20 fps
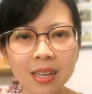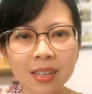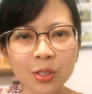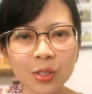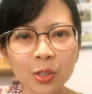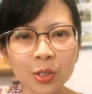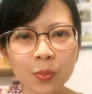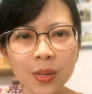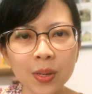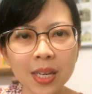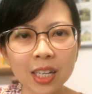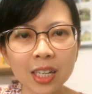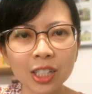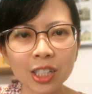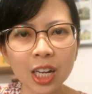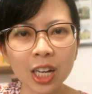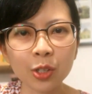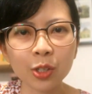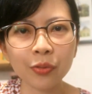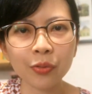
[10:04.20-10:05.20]
to be in
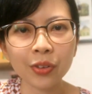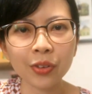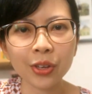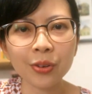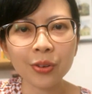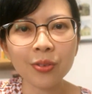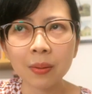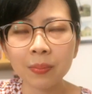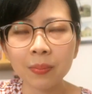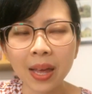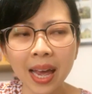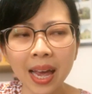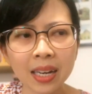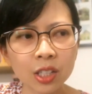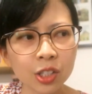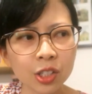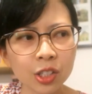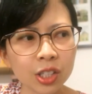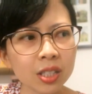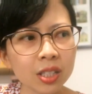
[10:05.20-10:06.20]
touch with you. And
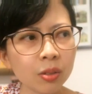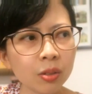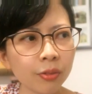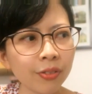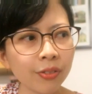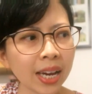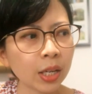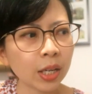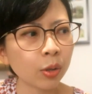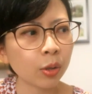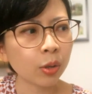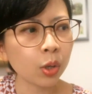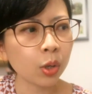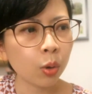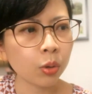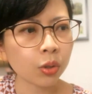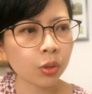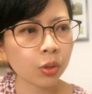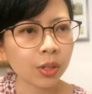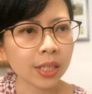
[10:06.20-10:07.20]
just a final
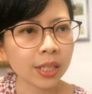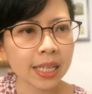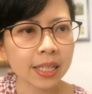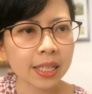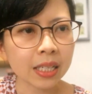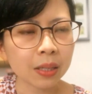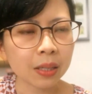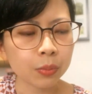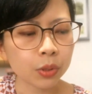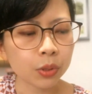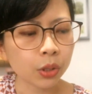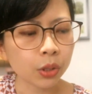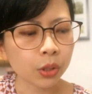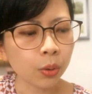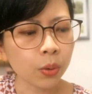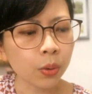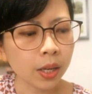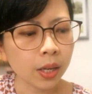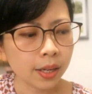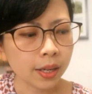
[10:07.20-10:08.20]
note on idioms though.
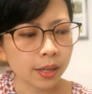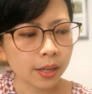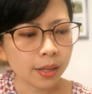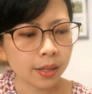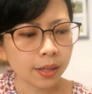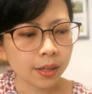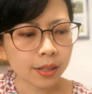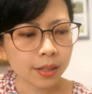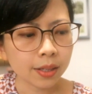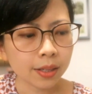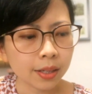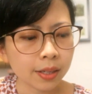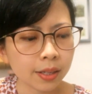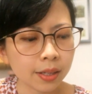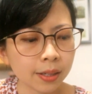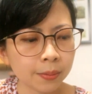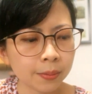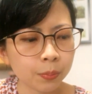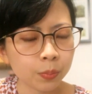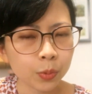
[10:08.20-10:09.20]

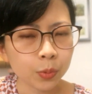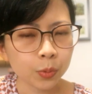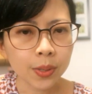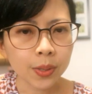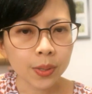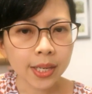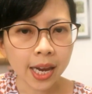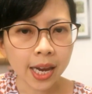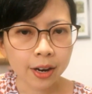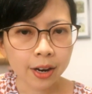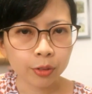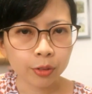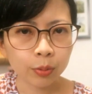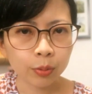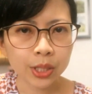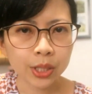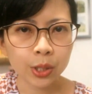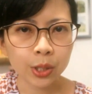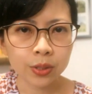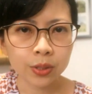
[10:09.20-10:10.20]
Do be careful
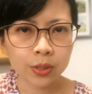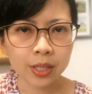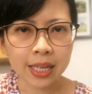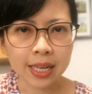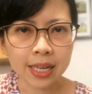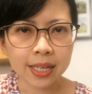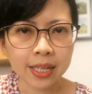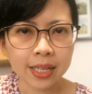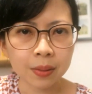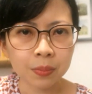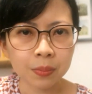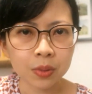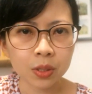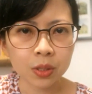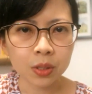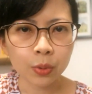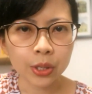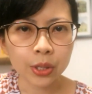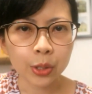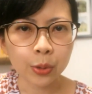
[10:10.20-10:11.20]
when using idioms
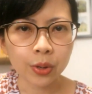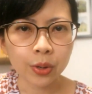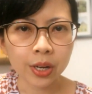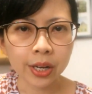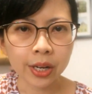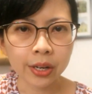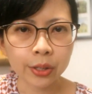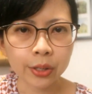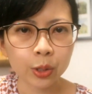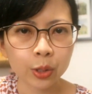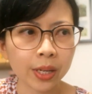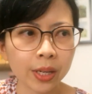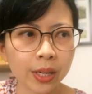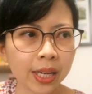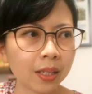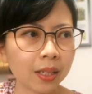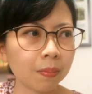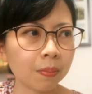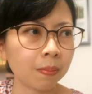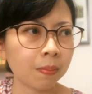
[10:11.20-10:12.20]
when you are
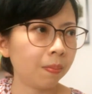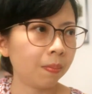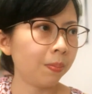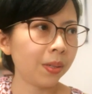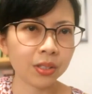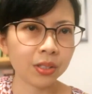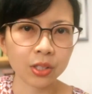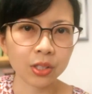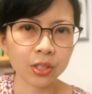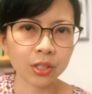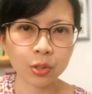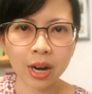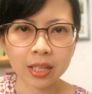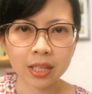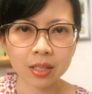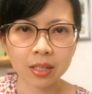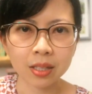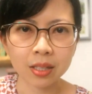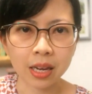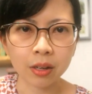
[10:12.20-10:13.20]
doing business
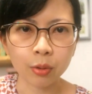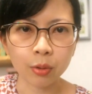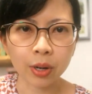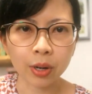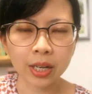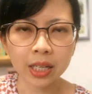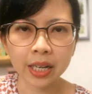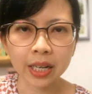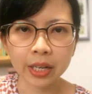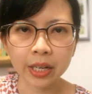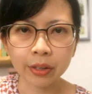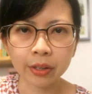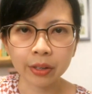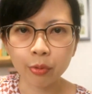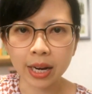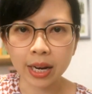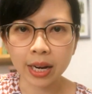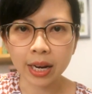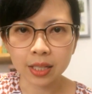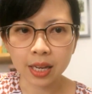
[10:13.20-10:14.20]
writing or any kind of
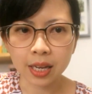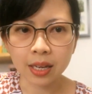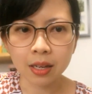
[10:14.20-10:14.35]
writing,